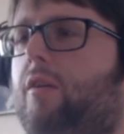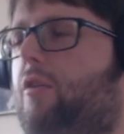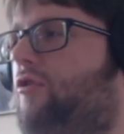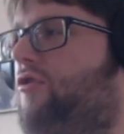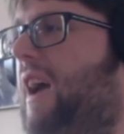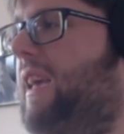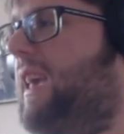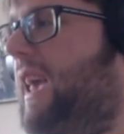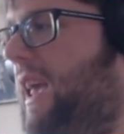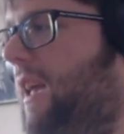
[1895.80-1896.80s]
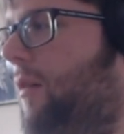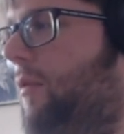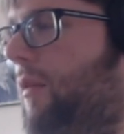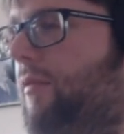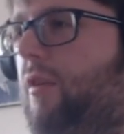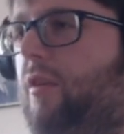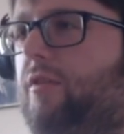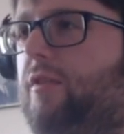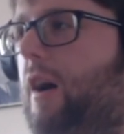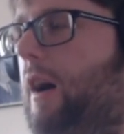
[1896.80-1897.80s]
janky for the
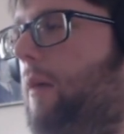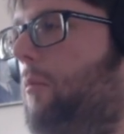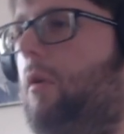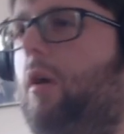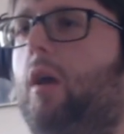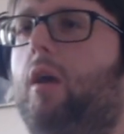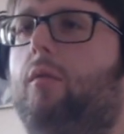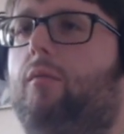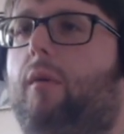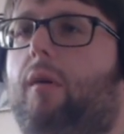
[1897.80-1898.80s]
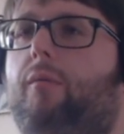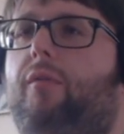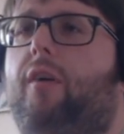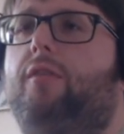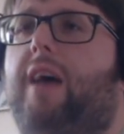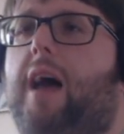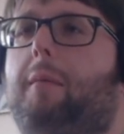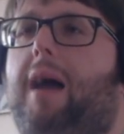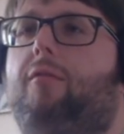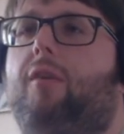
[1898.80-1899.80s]
first time. First time
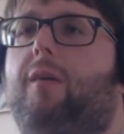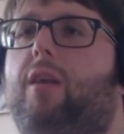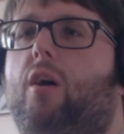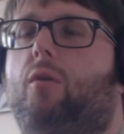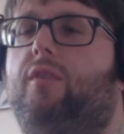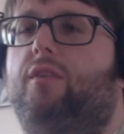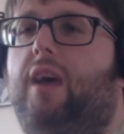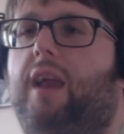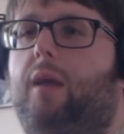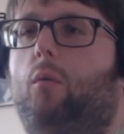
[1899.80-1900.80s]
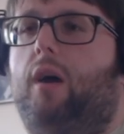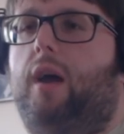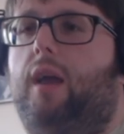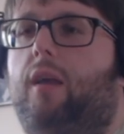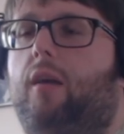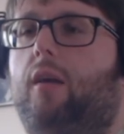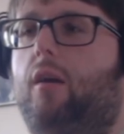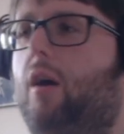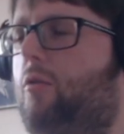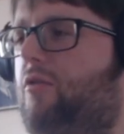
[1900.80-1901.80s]
I've really noticed, anyway.
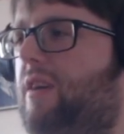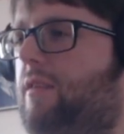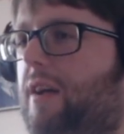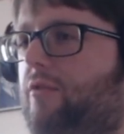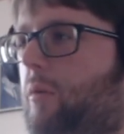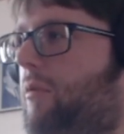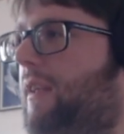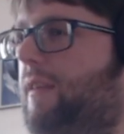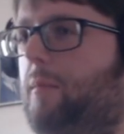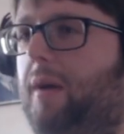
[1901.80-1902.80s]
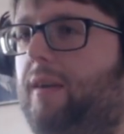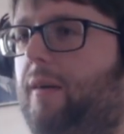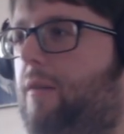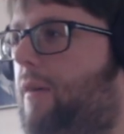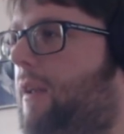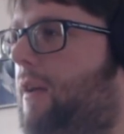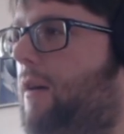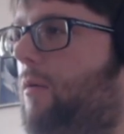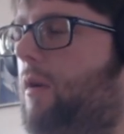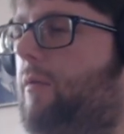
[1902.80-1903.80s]
Oh, Jez is actually playing Dead by Daylight right
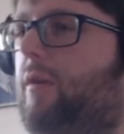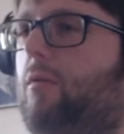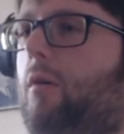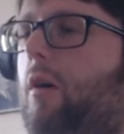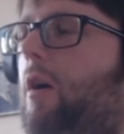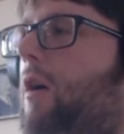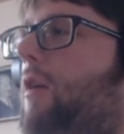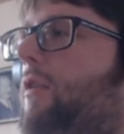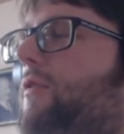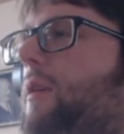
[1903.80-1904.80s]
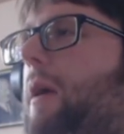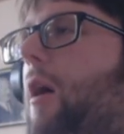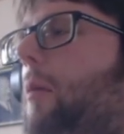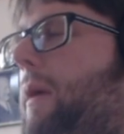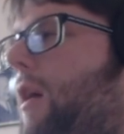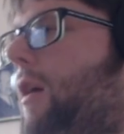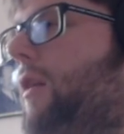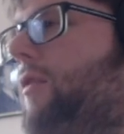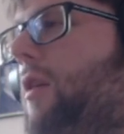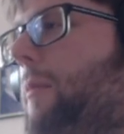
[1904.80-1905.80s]
now. I wonder if he'll see me hopping on and come